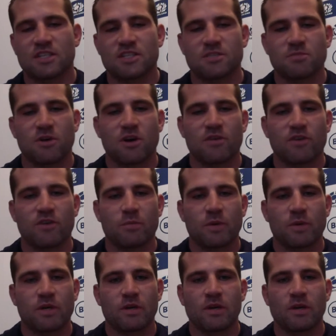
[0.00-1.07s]
part of
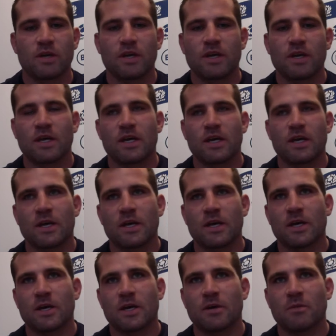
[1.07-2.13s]
rugby.
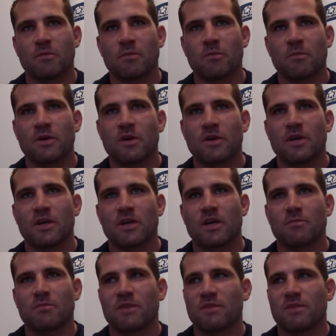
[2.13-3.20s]
I'm
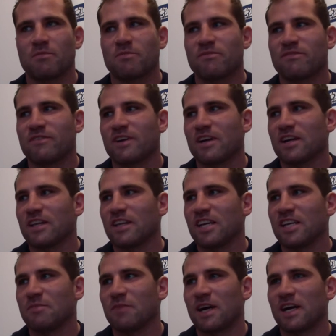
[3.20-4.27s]
fairly laid
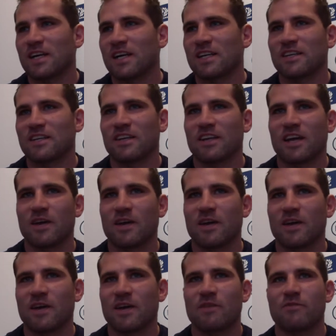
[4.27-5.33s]
back in how I
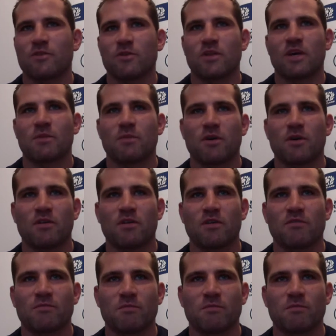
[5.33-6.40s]
view that part of
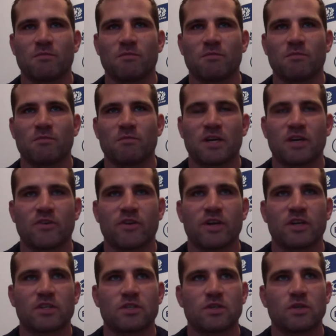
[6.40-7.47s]
my career. So